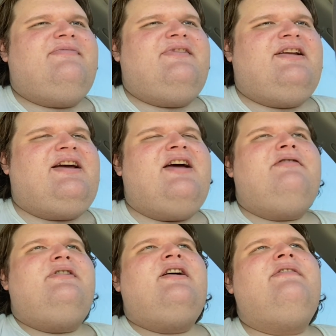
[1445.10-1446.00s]
I kind of
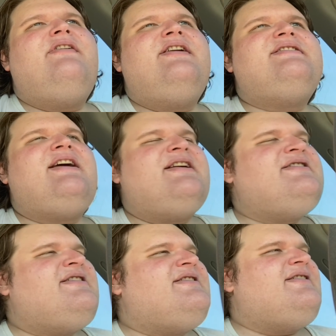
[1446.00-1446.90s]
went off on a
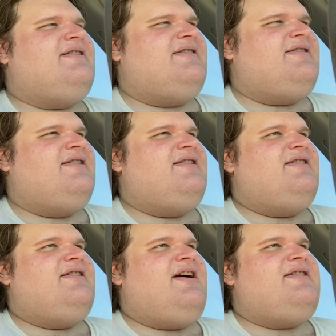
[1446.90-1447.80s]
tangent.
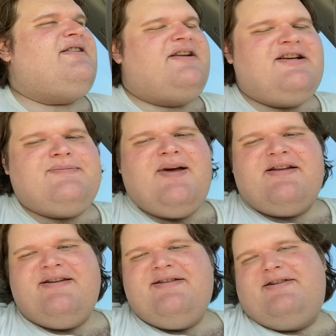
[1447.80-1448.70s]
I didn't
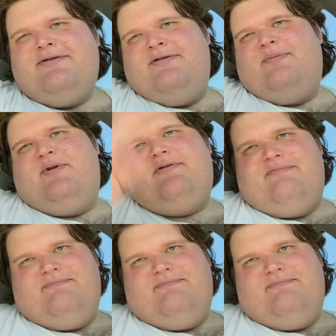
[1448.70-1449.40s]
expect it to, but